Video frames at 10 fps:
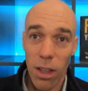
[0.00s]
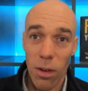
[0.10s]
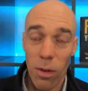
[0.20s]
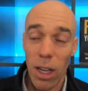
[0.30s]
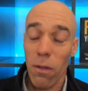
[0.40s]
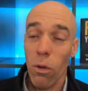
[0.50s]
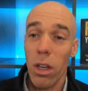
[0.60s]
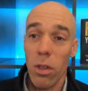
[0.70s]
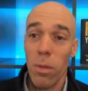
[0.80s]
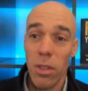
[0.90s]
right?
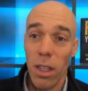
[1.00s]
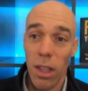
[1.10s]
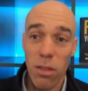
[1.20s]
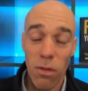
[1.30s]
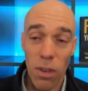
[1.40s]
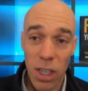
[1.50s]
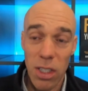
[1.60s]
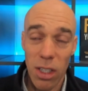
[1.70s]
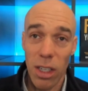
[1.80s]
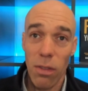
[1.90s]
42%, that's very
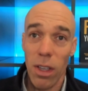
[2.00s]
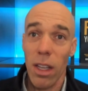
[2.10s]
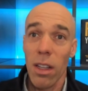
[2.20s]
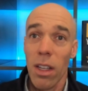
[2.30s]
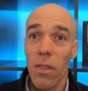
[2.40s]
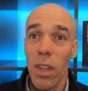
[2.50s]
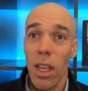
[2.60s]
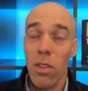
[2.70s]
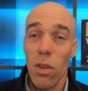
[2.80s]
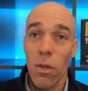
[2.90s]
significant.
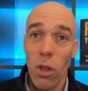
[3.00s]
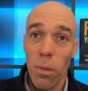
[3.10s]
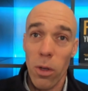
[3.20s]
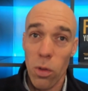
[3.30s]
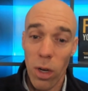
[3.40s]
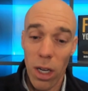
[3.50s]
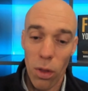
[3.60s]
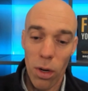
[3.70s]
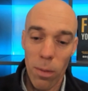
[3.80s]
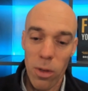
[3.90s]
And so if you only put 20 to
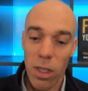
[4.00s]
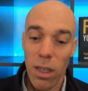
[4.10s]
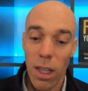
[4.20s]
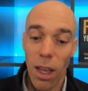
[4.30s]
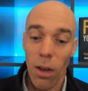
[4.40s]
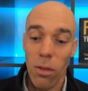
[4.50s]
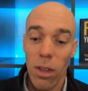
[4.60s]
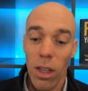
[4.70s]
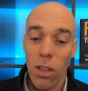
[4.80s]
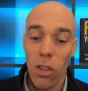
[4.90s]
30% down,
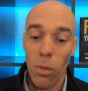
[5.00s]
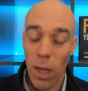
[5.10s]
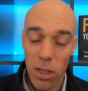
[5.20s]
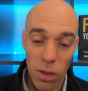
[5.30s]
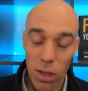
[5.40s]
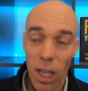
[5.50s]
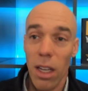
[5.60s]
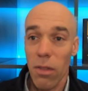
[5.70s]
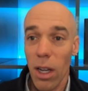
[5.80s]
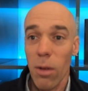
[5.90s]
you basically are
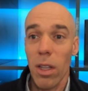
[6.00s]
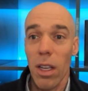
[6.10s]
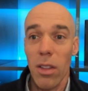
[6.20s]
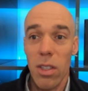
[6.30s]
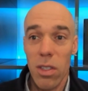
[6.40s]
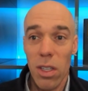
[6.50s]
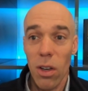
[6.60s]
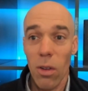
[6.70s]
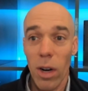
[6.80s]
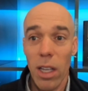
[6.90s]
negative equity on this
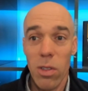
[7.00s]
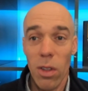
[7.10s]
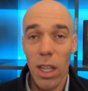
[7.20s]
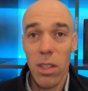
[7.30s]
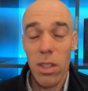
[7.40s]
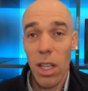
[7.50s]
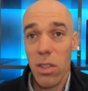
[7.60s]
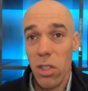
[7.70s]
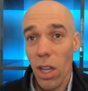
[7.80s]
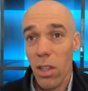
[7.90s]
deal, right? So that's
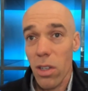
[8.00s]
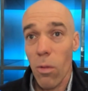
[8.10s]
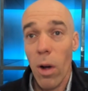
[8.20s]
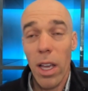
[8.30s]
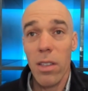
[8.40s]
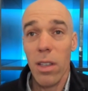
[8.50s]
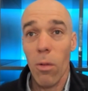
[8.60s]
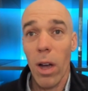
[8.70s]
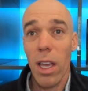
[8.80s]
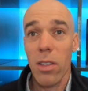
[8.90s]
a challenge. Now, why is that?
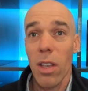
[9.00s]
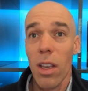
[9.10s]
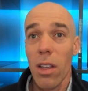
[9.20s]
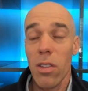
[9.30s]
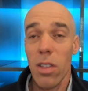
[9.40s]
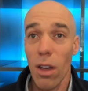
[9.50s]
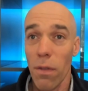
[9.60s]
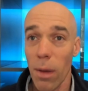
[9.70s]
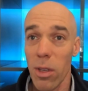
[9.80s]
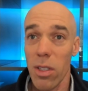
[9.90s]
Why has single
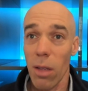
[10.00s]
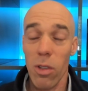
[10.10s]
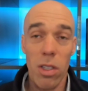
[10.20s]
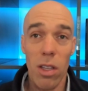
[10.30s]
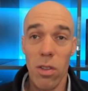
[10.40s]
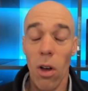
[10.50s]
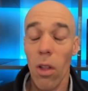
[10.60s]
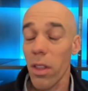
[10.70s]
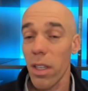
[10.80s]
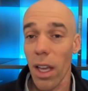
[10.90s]
family stable? It's all
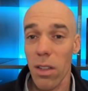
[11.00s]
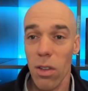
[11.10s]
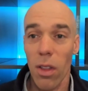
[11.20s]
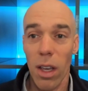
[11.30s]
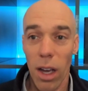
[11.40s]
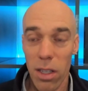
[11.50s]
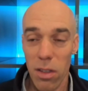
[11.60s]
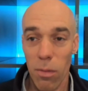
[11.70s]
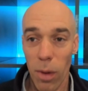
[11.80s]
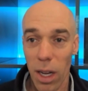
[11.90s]
the debt. It's all the cost
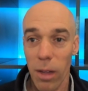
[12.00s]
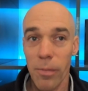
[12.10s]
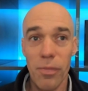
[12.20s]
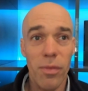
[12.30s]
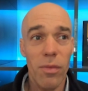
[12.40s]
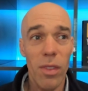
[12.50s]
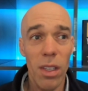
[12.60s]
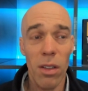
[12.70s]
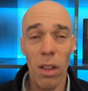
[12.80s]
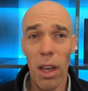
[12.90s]
of money.
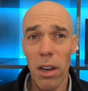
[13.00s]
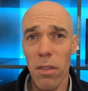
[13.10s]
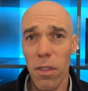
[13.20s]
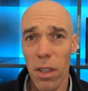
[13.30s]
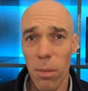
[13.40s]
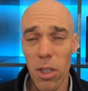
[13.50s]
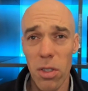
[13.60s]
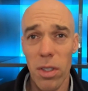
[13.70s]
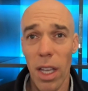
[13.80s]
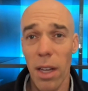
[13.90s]
A lot of
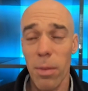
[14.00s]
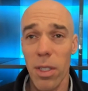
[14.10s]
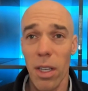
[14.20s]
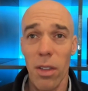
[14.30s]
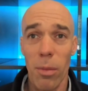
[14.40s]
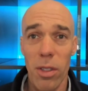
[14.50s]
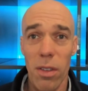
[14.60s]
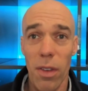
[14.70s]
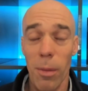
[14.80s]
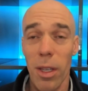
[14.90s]
commercial debt, particularly
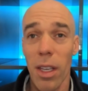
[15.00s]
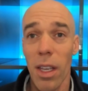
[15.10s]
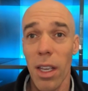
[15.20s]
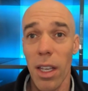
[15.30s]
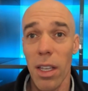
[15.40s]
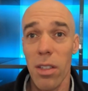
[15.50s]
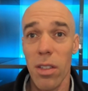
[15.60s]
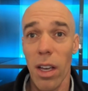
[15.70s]
multifamily, is